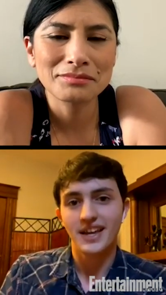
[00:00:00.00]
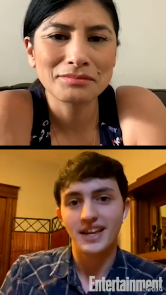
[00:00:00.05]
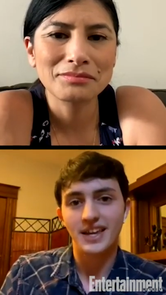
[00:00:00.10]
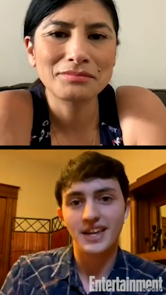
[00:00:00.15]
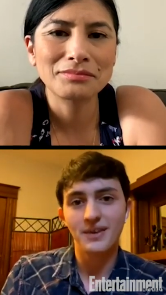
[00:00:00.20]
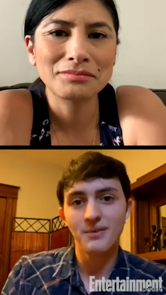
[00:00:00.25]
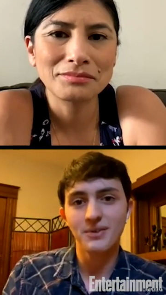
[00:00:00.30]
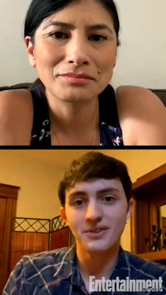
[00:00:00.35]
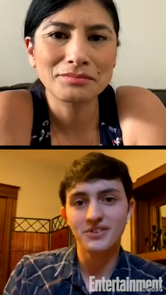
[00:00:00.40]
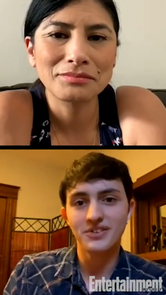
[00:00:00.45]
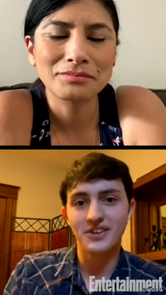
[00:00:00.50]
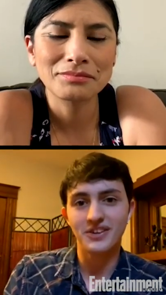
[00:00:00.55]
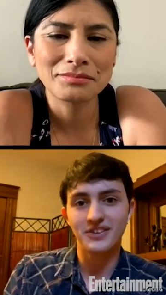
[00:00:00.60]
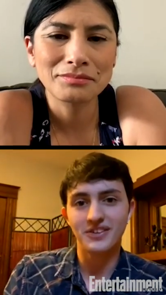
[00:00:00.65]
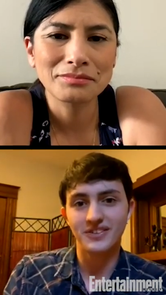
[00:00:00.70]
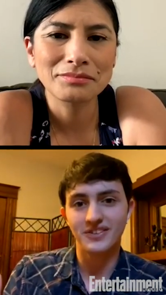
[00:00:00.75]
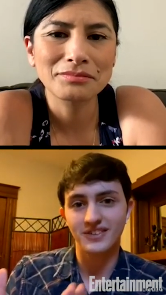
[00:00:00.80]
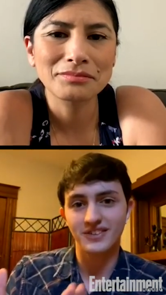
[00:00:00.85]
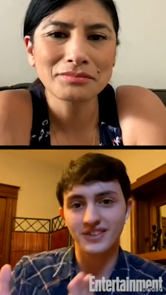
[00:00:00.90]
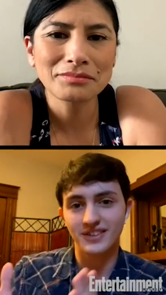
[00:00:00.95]
Speaker 1: He was
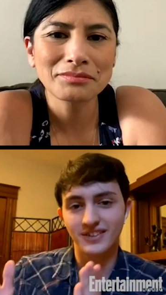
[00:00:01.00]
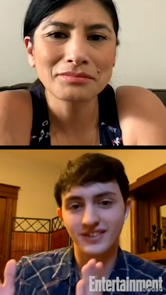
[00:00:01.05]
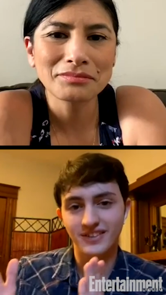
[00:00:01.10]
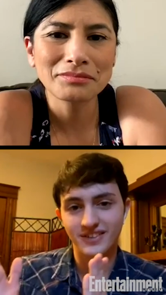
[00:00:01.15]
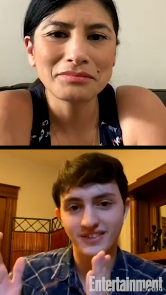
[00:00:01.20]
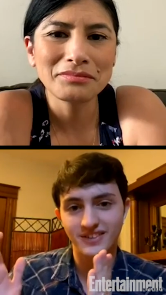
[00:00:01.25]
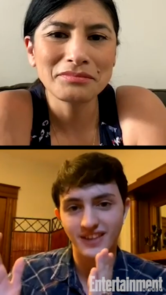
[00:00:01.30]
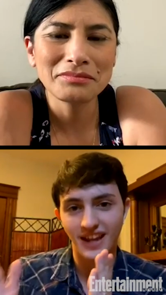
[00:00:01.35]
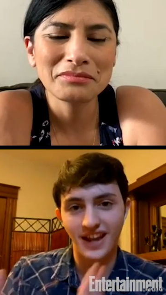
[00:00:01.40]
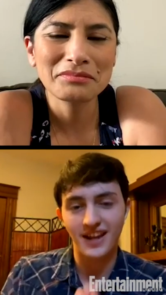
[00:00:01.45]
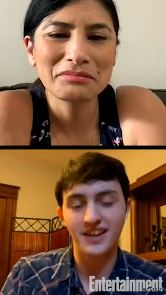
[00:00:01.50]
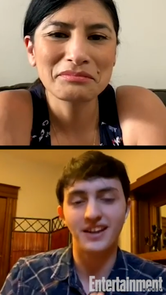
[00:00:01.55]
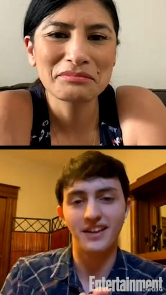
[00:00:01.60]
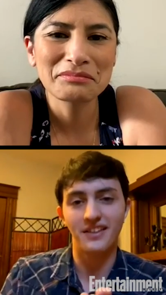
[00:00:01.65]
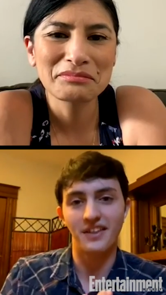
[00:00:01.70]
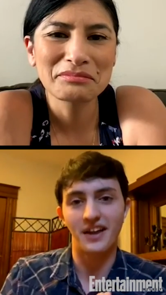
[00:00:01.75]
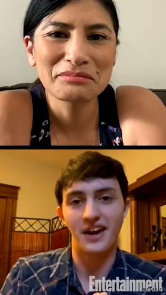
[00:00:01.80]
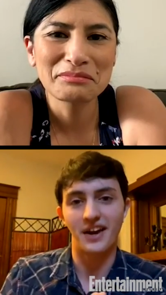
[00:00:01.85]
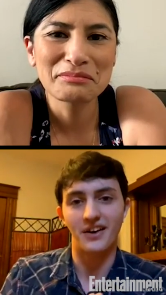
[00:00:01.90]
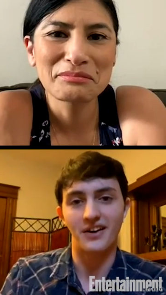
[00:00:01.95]
just
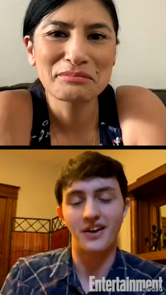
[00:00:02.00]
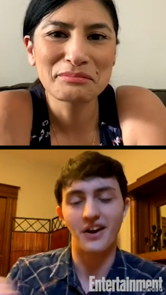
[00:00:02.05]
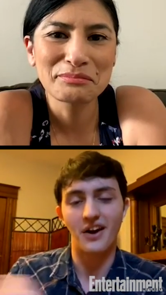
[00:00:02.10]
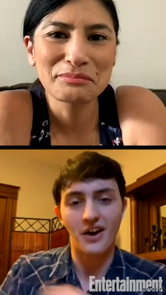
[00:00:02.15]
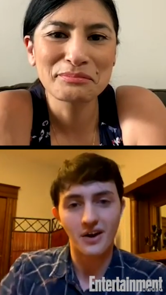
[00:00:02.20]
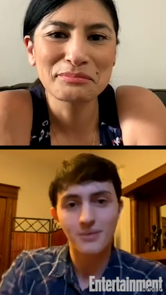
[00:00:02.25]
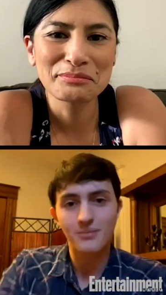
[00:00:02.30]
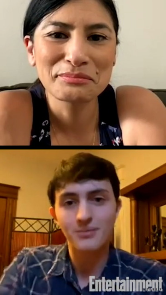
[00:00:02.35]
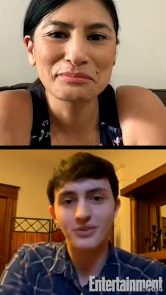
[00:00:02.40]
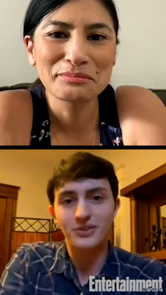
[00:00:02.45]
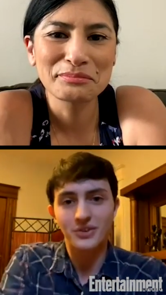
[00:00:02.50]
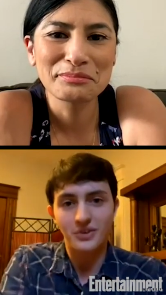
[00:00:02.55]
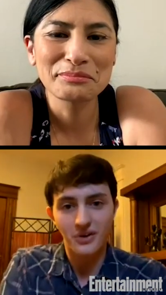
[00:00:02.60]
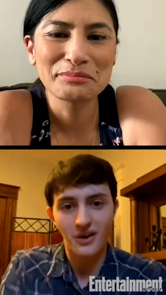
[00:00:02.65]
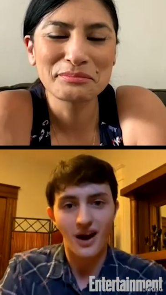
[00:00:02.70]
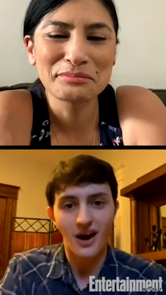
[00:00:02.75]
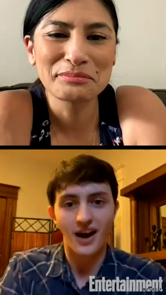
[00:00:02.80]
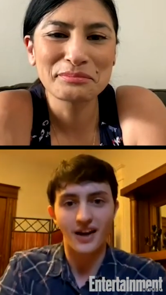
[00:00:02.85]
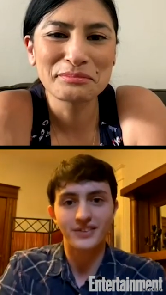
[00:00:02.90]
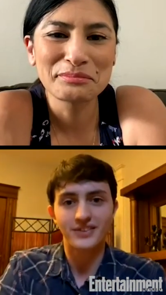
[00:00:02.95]
standing there, arms
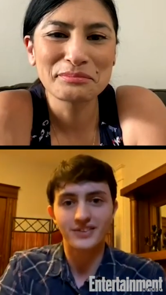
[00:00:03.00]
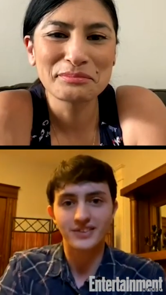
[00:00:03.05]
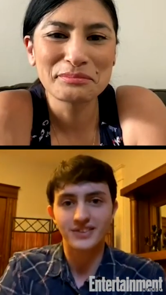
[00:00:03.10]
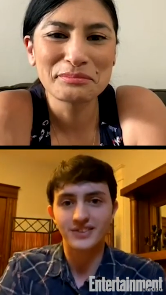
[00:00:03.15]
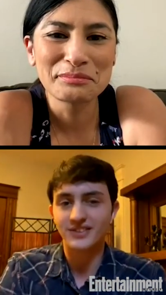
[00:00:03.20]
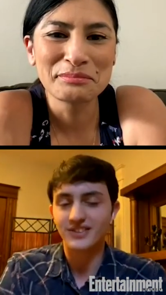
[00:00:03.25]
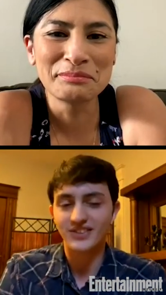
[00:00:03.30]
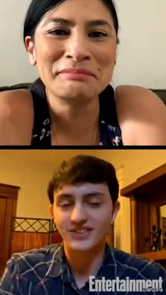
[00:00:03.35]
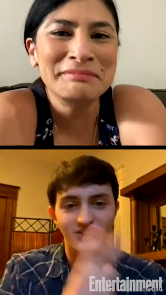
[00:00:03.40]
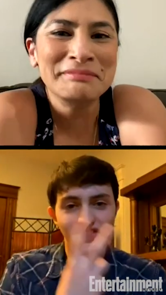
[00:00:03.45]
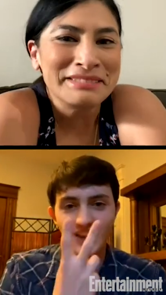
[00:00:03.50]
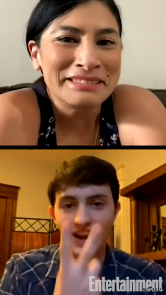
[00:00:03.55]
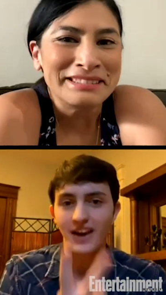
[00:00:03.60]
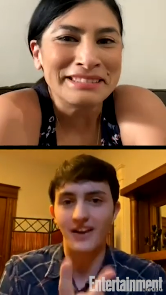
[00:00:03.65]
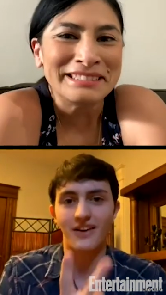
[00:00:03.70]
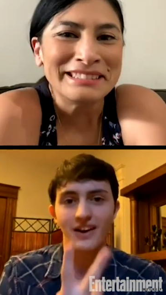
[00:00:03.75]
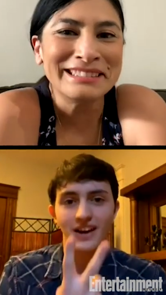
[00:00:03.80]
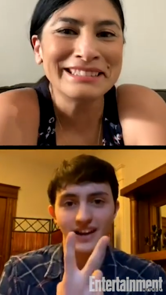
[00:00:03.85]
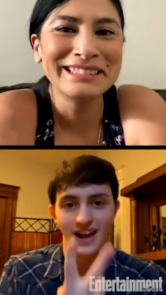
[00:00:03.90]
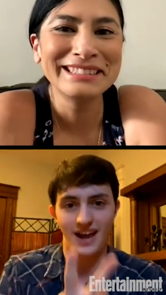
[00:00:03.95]
crossed,
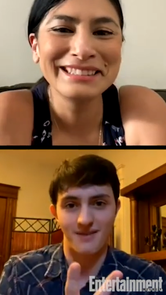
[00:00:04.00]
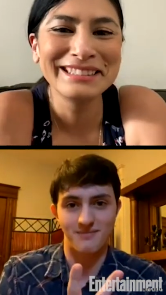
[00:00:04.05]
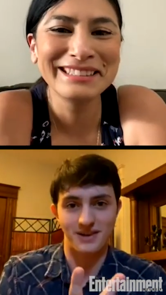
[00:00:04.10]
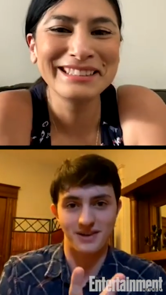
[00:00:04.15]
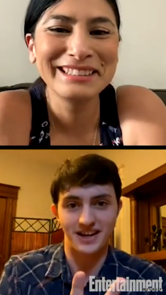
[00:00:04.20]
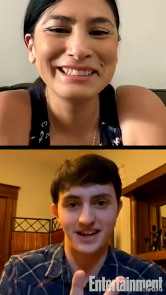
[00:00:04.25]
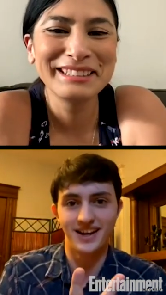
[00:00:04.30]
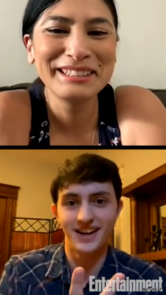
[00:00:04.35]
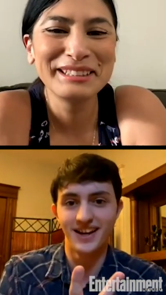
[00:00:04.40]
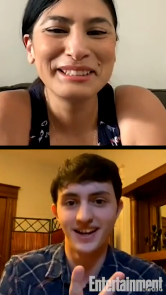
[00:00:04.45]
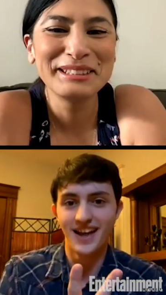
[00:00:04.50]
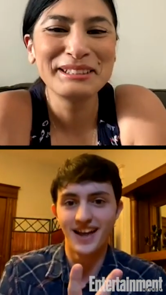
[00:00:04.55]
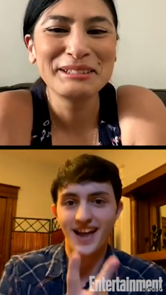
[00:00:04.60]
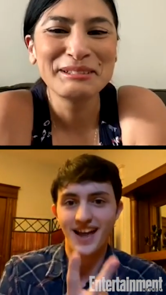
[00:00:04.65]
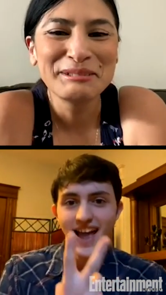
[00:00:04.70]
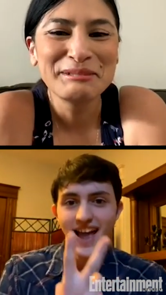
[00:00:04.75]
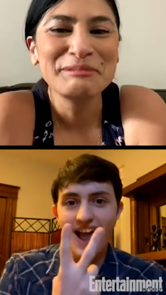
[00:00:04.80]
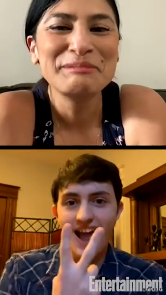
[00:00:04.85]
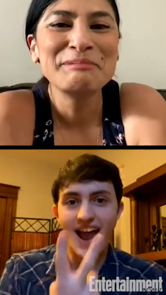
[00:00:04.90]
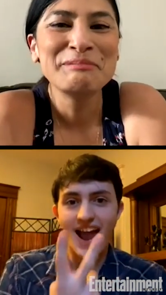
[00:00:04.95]
staring at me.
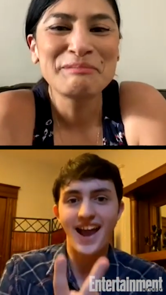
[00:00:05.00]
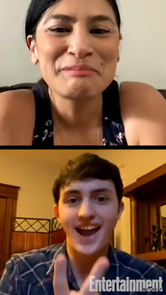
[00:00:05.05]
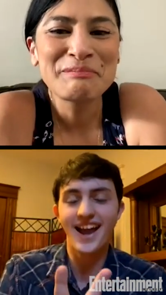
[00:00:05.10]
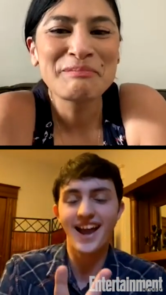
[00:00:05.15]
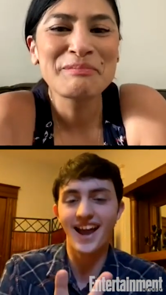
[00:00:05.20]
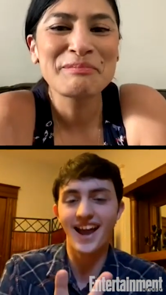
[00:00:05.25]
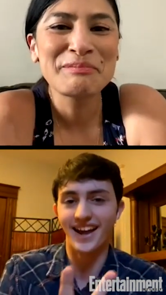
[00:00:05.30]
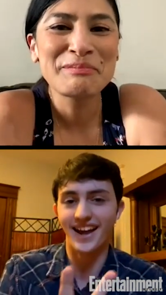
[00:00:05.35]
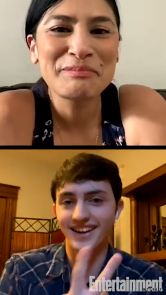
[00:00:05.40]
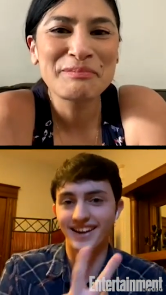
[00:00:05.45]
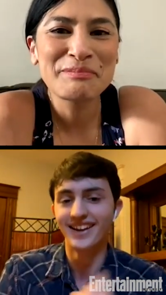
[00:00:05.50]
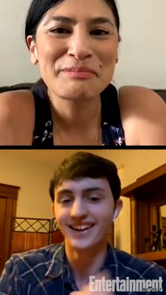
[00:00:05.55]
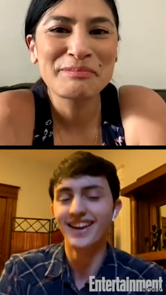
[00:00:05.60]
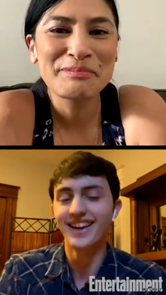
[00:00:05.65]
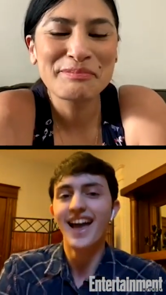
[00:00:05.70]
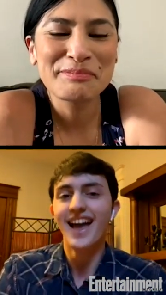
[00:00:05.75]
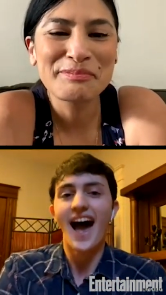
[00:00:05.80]
And